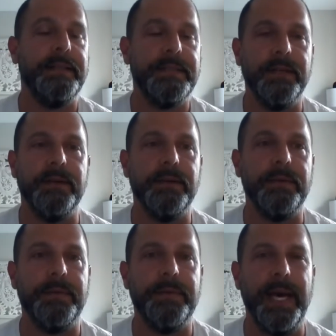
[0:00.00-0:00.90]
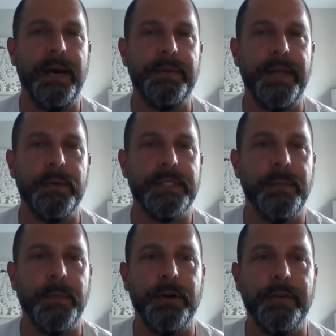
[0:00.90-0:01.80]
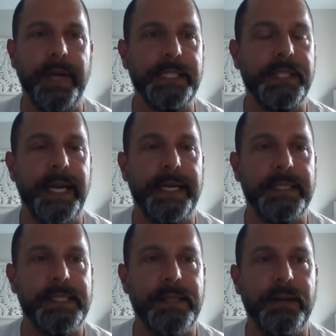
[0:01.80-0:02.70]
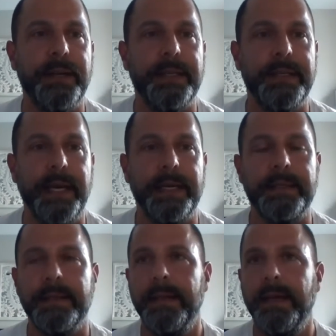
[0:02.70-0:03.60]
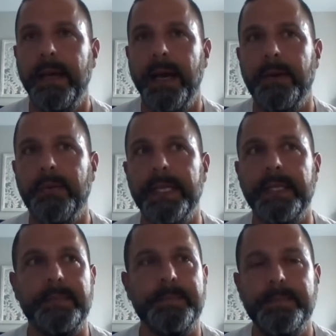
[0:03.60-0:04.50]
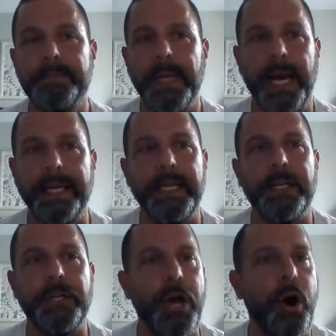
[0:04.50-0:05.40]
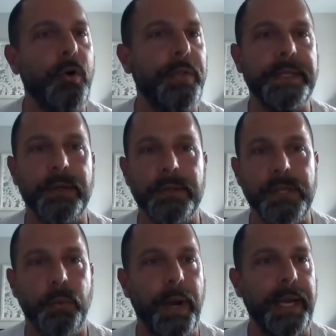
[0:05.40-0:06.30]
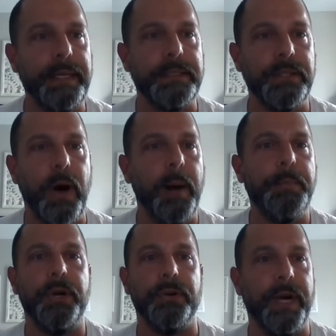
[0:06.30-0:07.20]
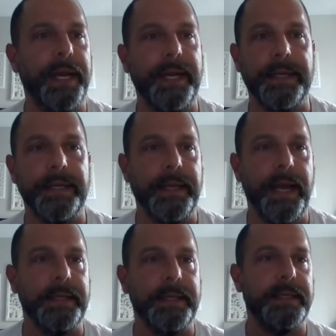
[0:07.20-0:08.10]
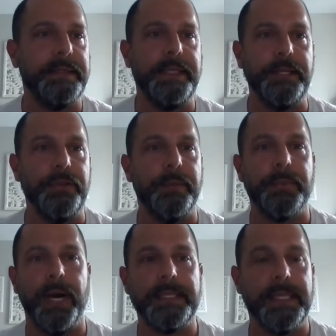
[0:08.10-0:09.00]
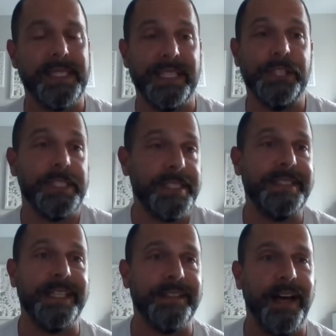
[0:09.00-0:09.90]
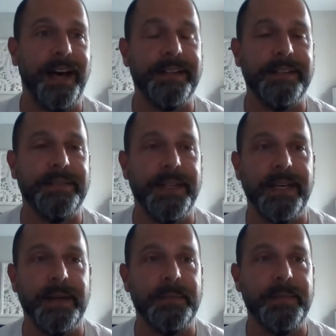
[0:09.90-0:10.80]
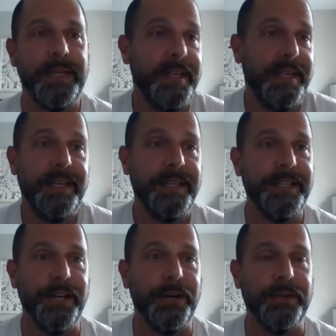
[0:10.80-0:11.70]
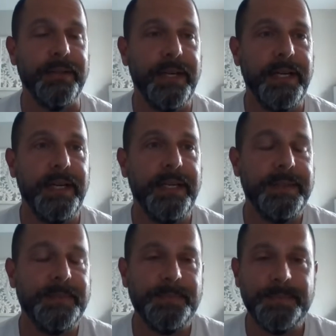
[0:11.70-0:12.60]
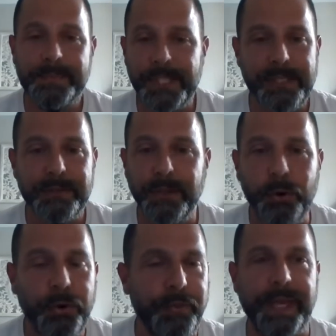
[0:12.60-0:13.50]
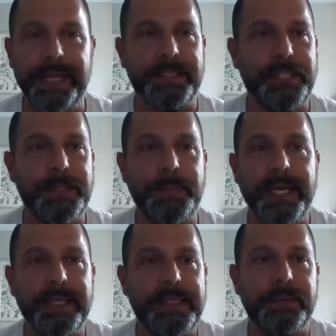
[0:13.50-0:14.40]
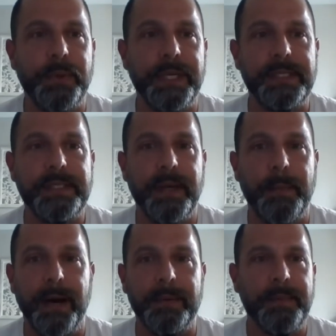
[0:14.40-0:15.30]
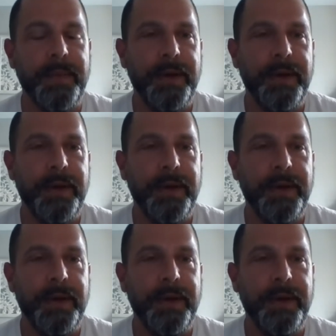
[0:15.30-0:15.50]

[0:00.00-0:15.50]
So that that was the motivation getting started, and I really I didn't know that there was a way to upgrade and, and continue the process. I just did a lot of, um, you know, just local things just because it was about